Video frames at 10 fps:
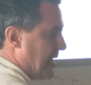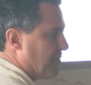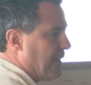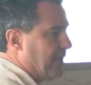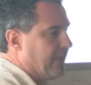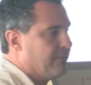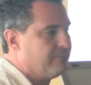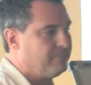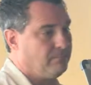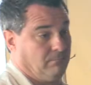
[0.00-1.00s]
10 grand in it.
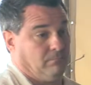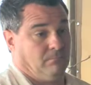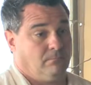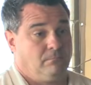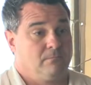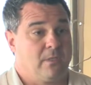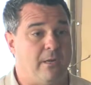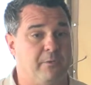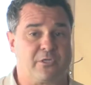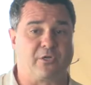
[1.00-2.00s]

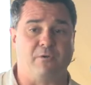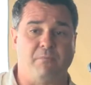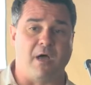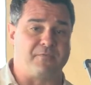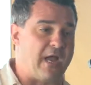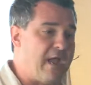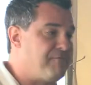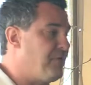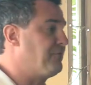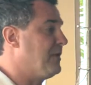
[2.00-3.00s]
It was a good month. I
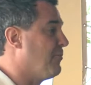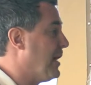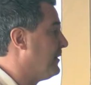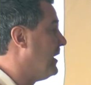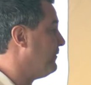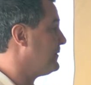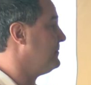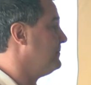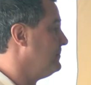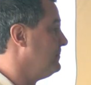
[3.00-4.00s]
have 50 grand left.